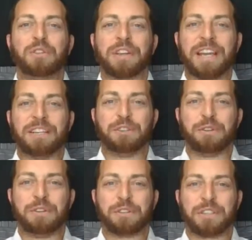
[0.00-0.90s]
Martin Luther
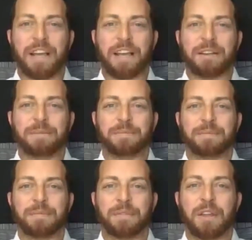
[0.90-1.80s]
King Jr.
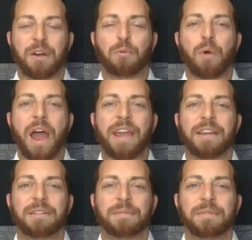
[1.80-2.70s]
said that a
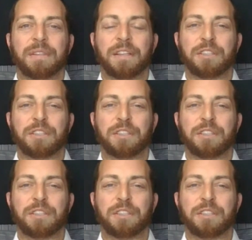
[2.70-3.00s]
riot